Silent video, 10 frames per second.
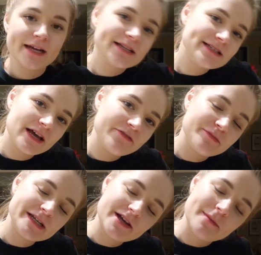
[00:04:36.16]
It is time
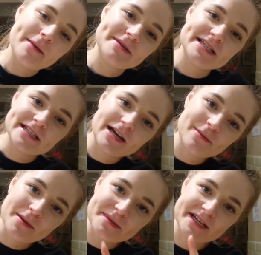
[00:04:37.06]
for me to go babysitting now.
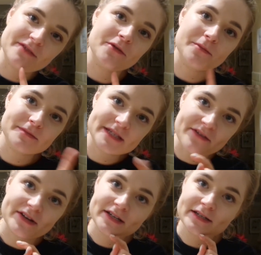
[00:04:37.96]
I'm babysitting from
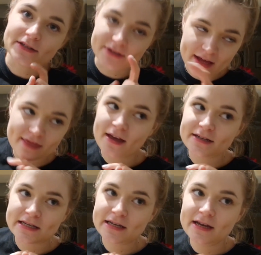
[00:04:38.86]
7 till
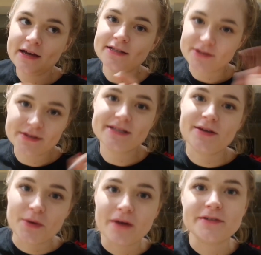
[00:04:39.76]
9:30, so I'll
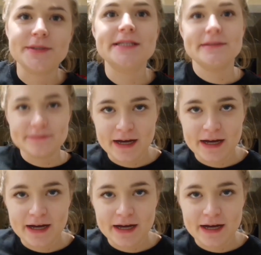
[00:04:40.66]
see you afterwards.